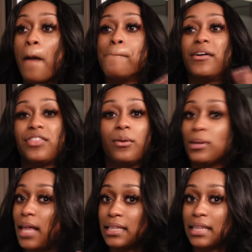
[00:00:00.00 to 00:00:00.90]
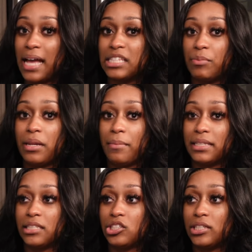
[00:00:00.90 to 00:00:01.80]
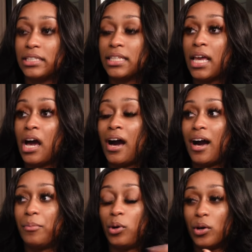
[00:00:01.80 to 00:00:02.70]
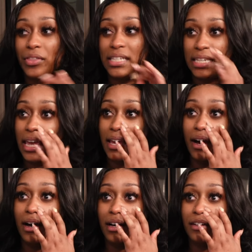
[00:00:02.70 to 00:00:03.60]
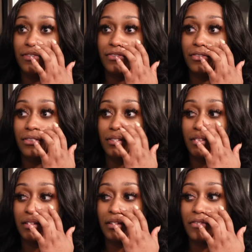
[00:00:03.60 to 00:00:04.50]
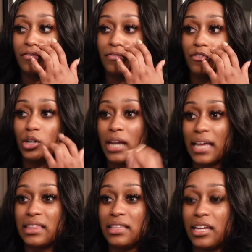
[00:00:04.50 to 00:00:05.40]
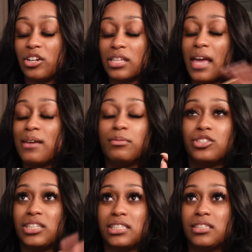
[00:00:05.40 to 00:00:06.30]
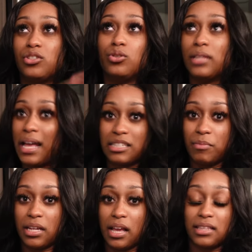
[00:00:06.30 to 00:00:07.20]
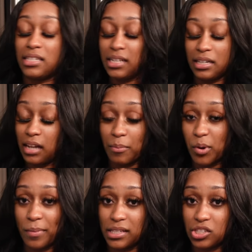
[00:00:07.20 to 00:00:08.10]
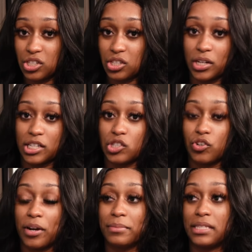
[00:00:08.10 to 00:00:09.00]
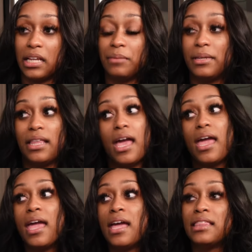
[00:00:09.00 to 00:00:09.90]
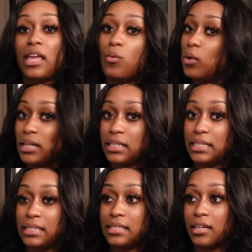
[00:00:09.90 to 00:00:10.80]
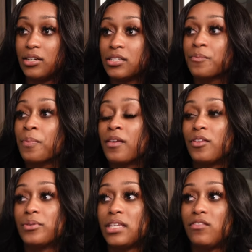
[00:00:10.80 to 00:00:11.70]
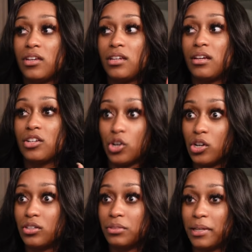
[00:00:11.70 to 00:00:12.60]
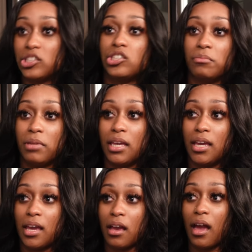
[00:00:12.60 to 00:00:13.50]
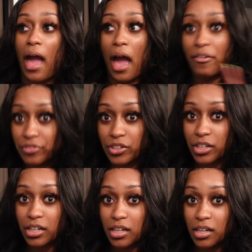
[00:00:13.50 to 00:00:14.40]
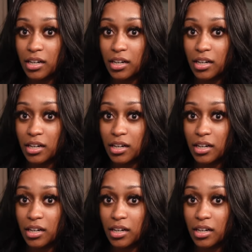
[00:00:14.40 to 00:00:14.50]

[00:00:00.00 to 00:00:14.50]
but they were like last minute messages um, on the day of for like the later, It was just too last minute. I did get a lot more messages on Instagram telling me that they wanted the details. There was even girls messaging me after